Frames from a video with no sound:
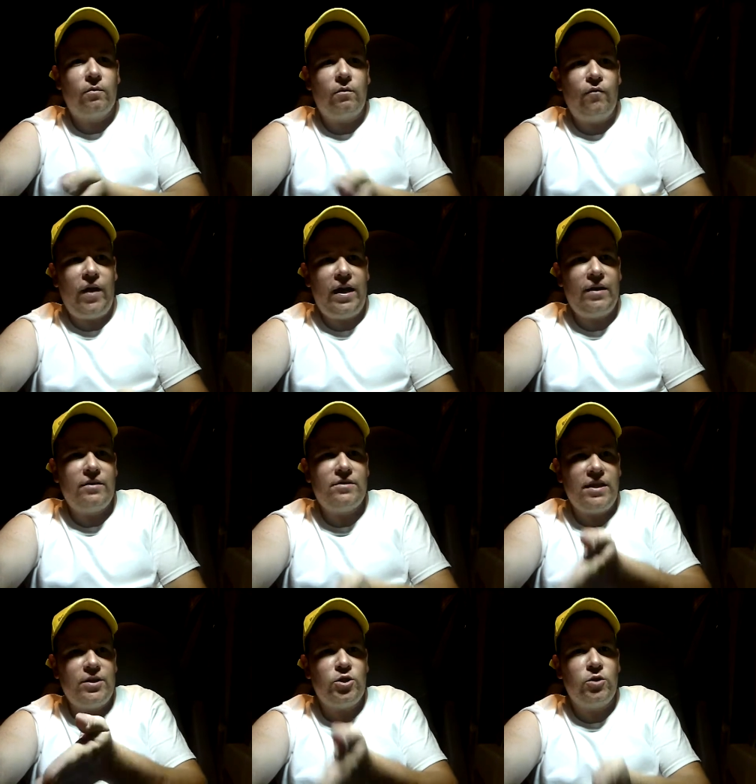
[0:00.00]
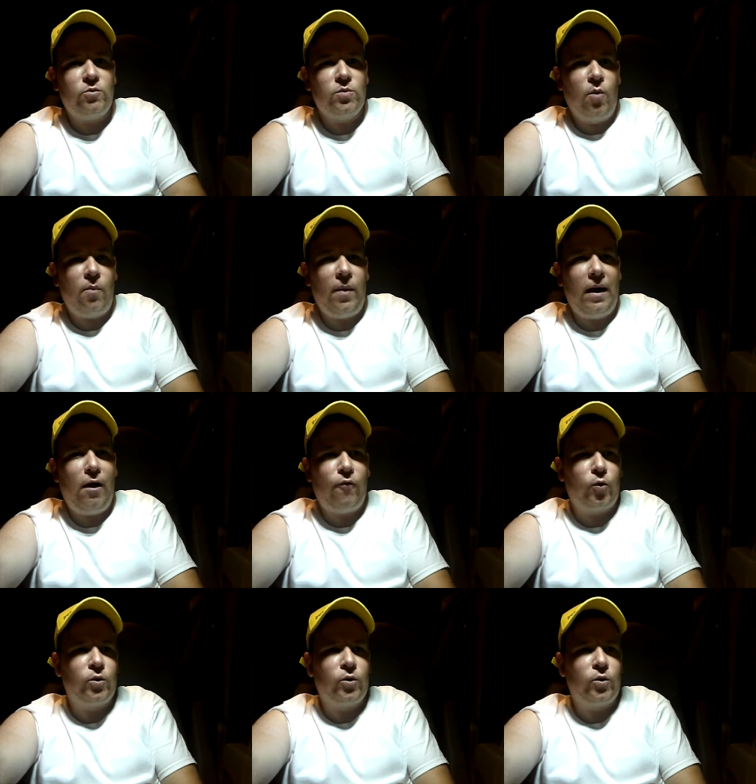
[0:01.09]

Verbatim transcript: the van's engine was more powerful